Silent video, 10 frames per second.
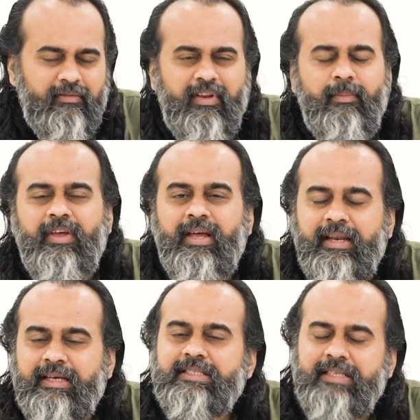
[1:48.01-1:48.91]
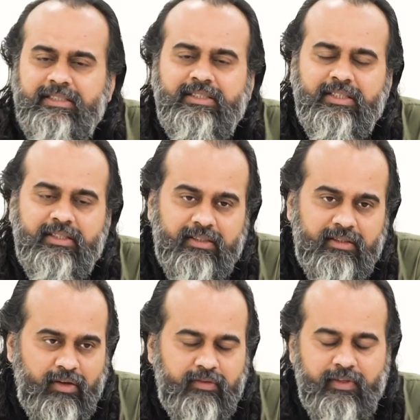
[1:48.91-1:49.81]
will be an
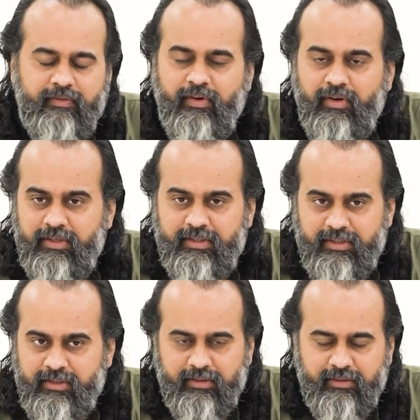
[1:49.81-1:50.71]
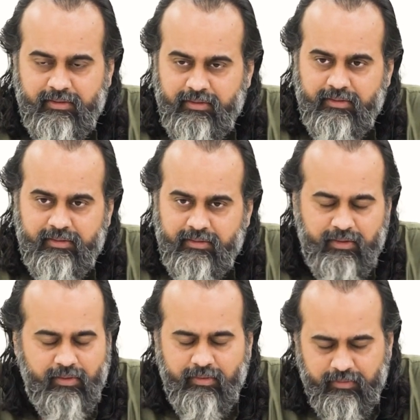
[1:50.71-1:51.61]
extension of the false,
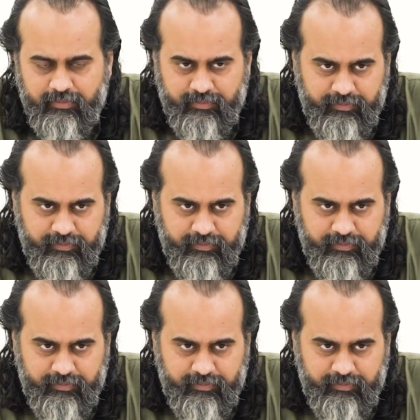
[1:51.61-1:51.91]
no?